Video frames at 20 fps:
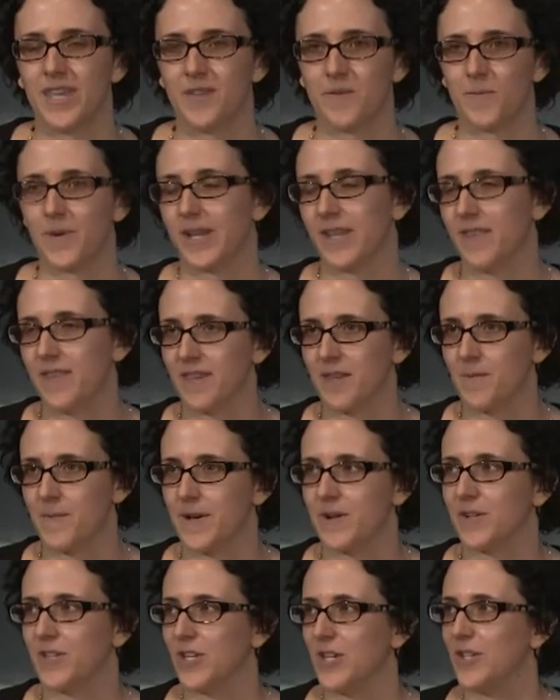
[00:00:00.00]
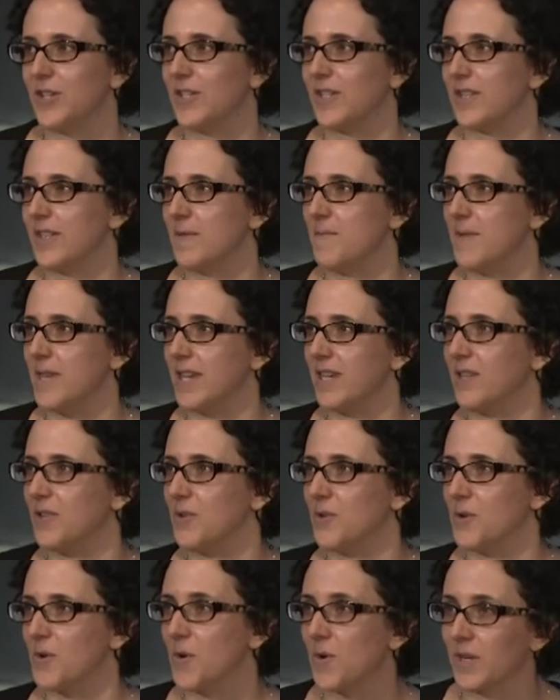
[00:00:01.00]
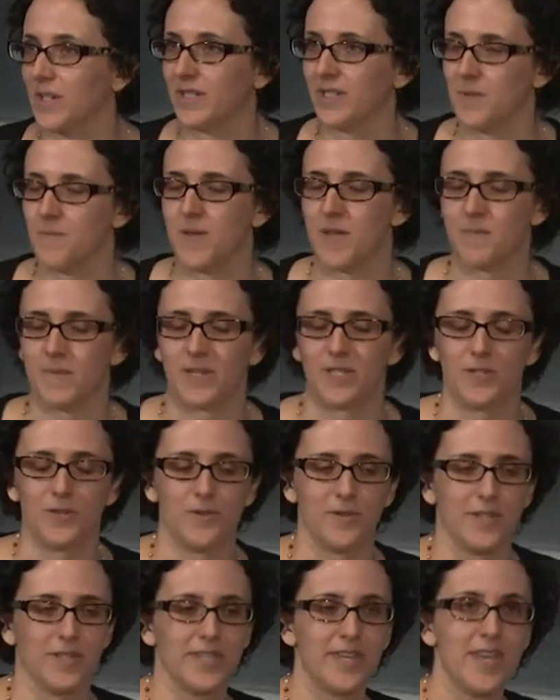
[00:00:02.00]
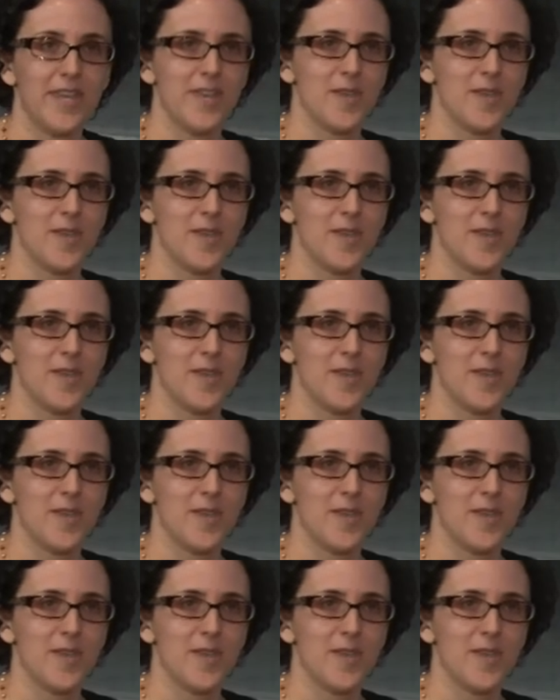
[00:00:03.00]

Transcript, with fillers: when I think about changes that I'm making to a course to make my students